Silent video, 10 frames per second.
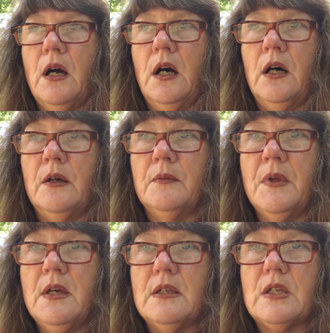Um,
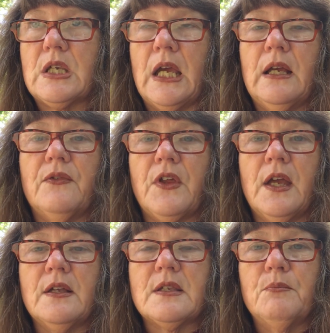take
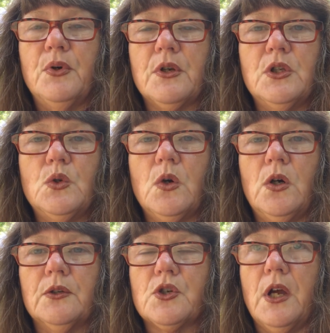things and put a
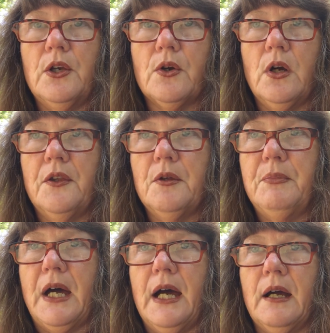U-Haul trailer on the
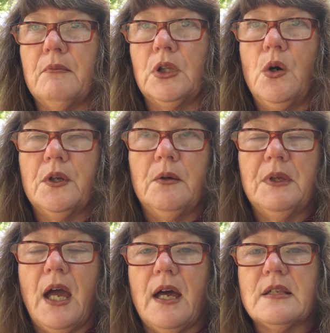back, load up
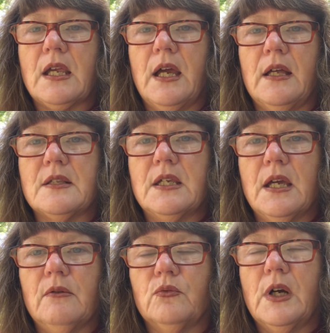gas cans,
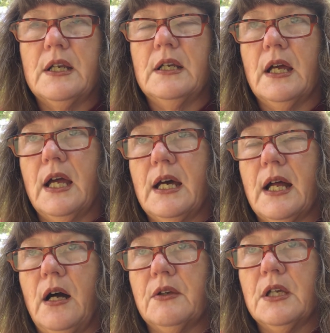get ready to head
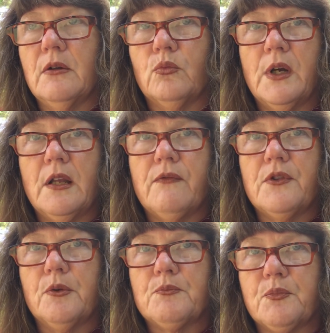out, get ready for
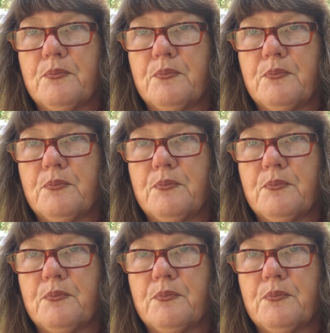the